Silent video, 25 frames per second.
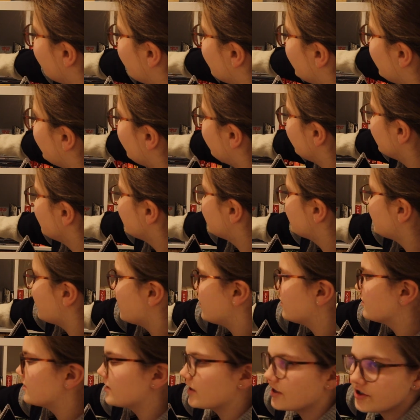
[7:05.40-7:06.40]
the Harry
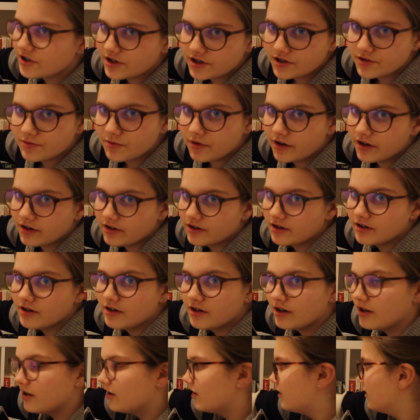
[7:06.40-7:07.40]
Styles I just went
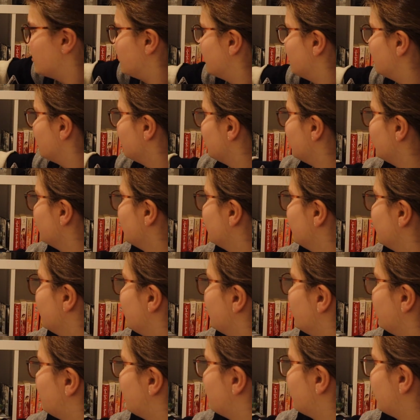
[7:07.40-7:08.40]
uh,
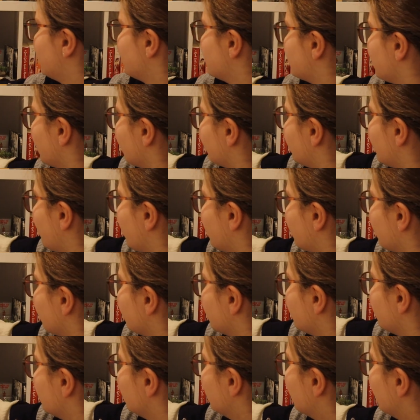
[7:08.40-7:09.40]
like
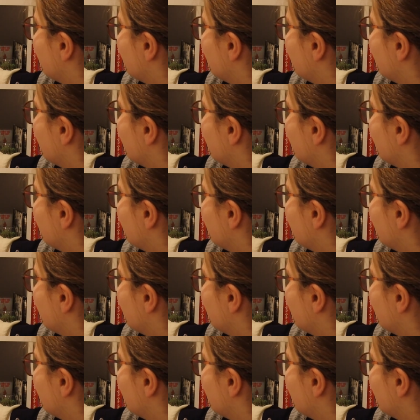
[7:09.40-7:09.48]
self-titled.